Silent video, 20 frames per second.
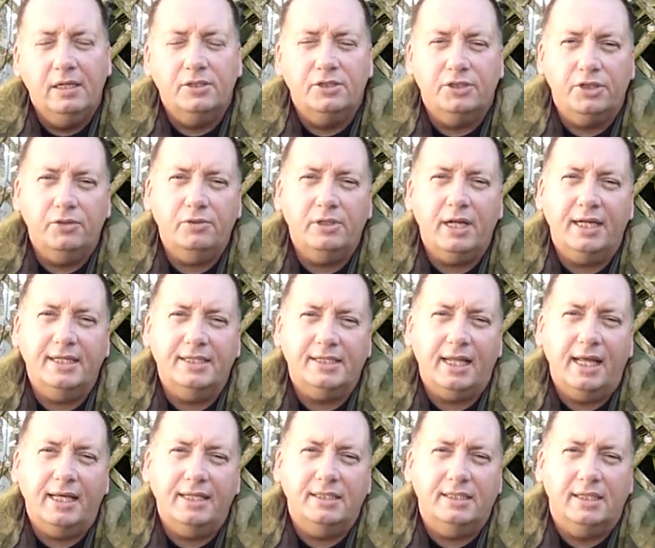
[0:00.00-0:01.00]
2 days
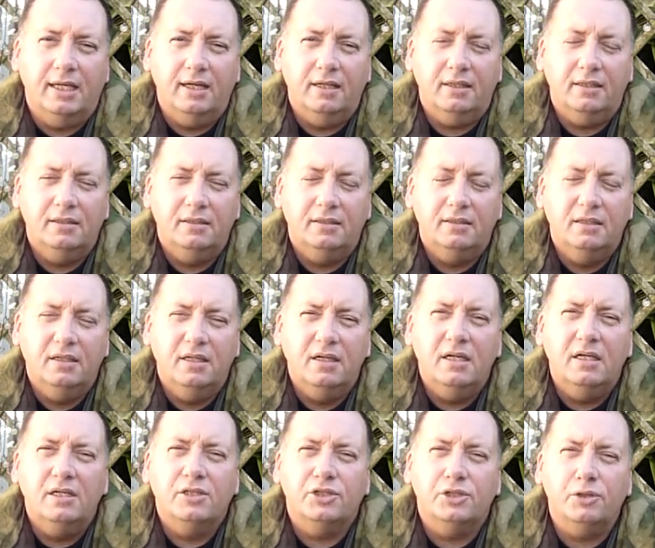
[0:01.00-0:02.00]
later,
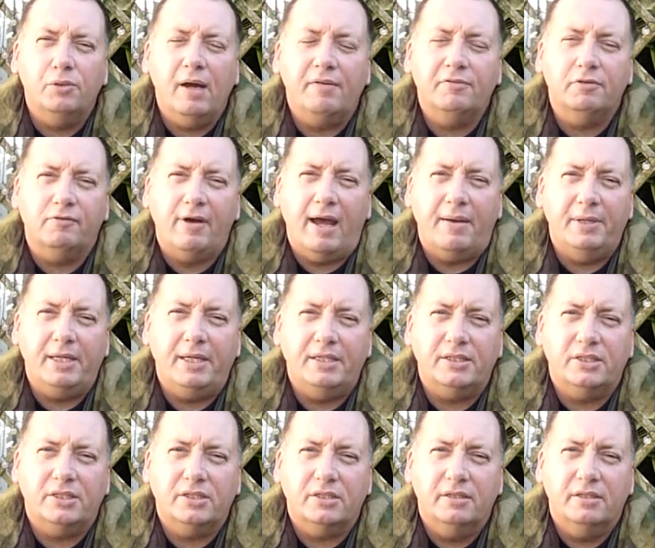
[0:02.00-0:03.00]
2 other
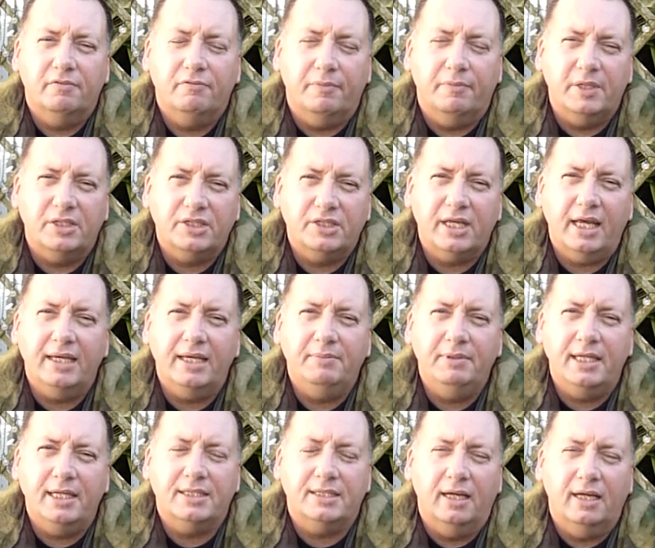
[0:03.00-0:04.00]
rabbits from the same
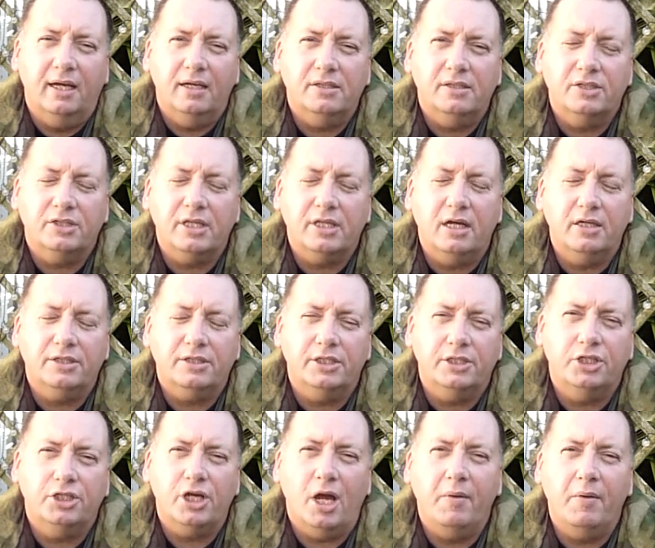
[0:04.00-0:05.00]
litter started
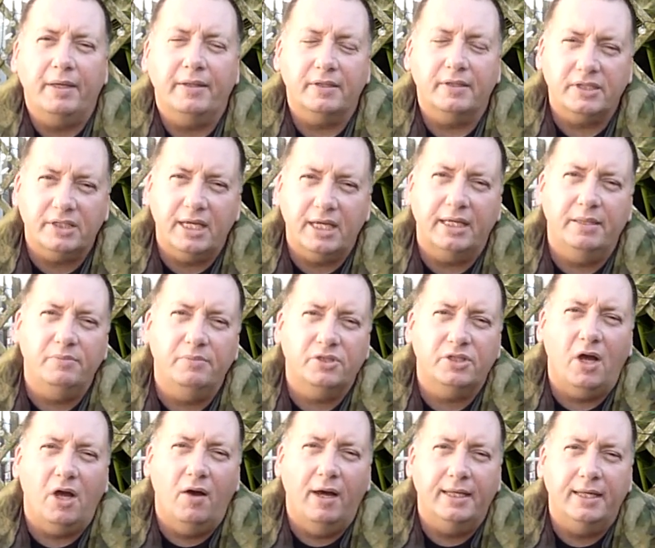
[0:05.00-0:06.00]
showing the same
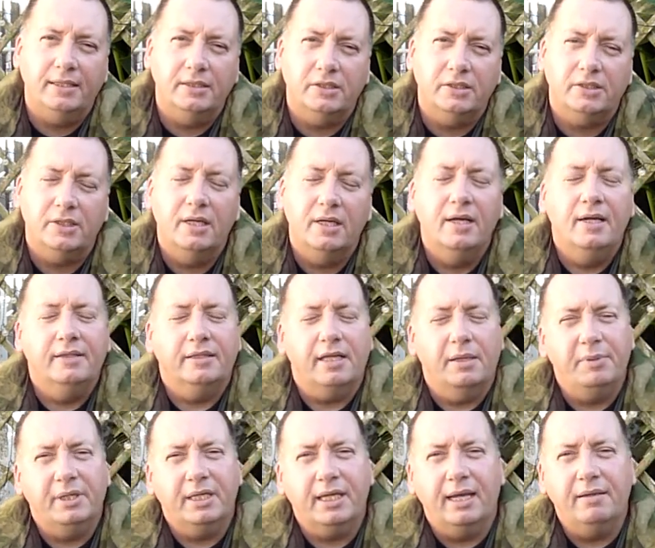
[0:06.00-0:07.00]
signs. They
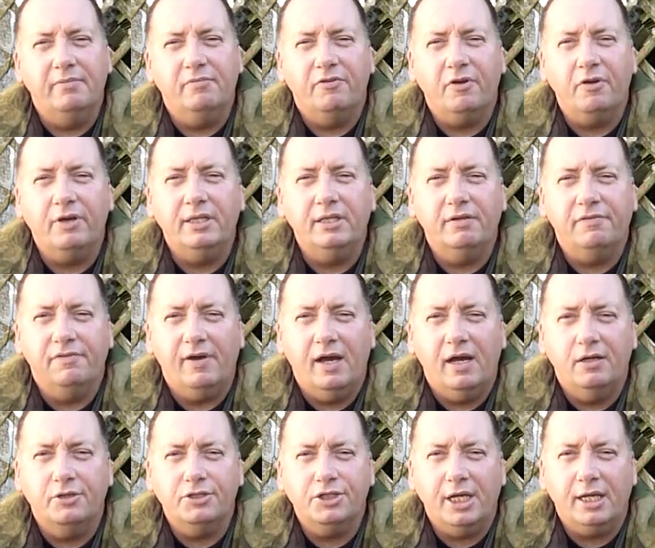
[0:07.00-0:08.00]
became very
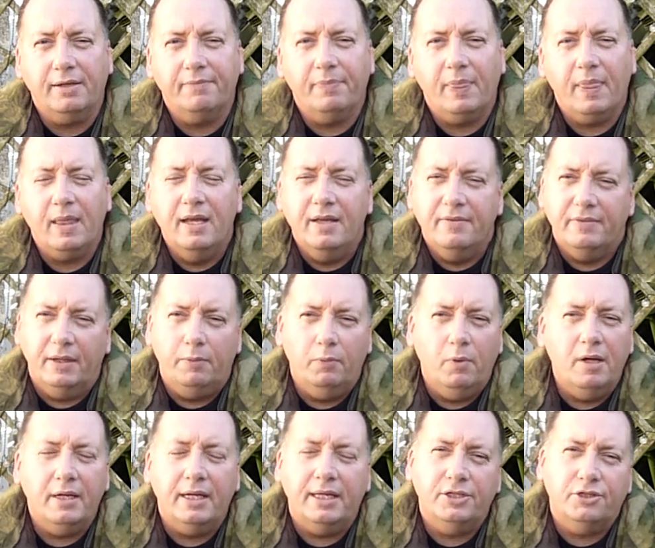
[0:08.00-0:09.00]
lethargic, they
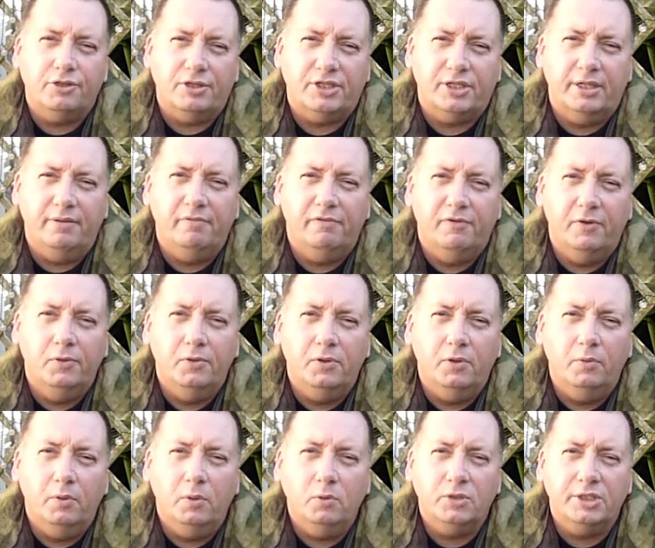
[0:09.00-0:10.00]
weren't interested in food or
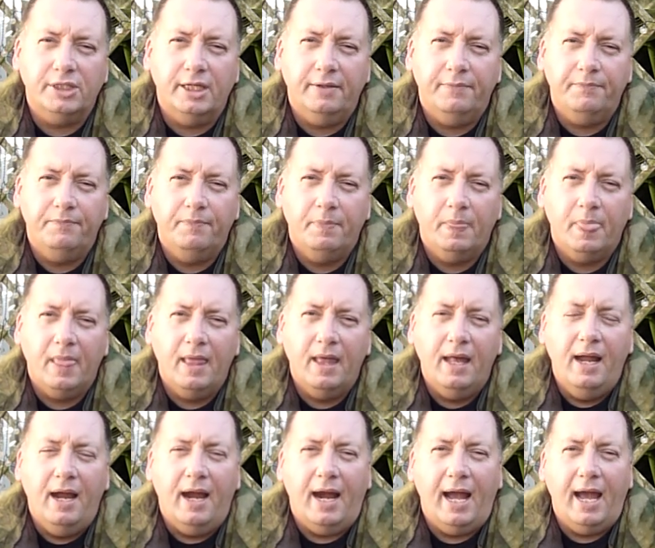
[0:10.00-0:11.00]
water,
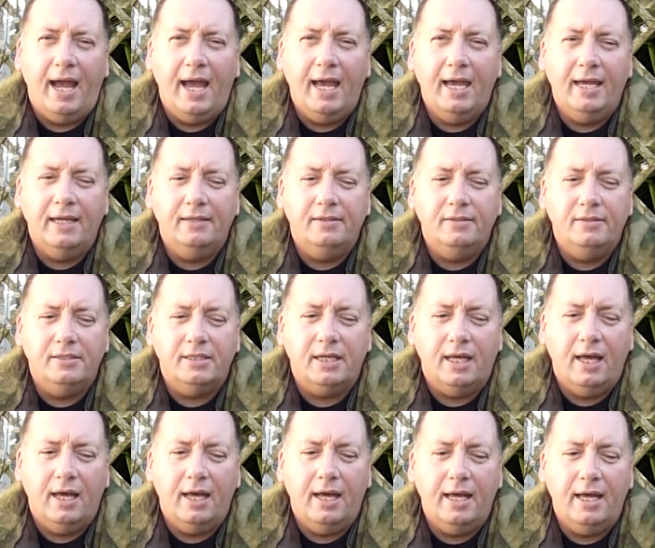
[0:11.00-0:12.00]
and
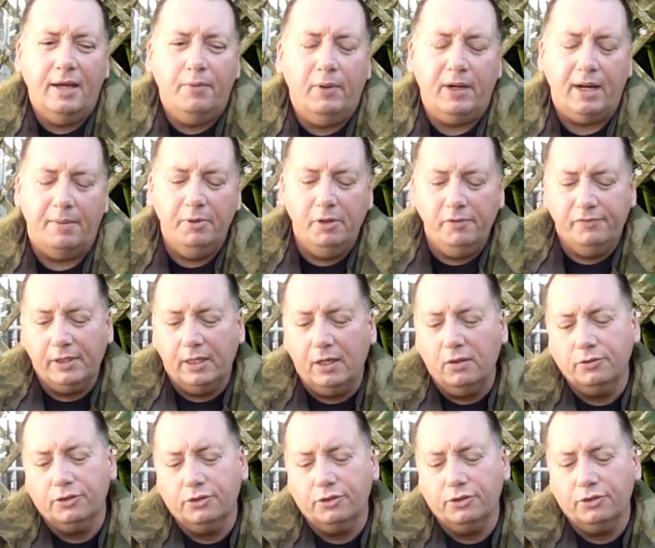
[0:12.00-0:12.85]
when I moved the long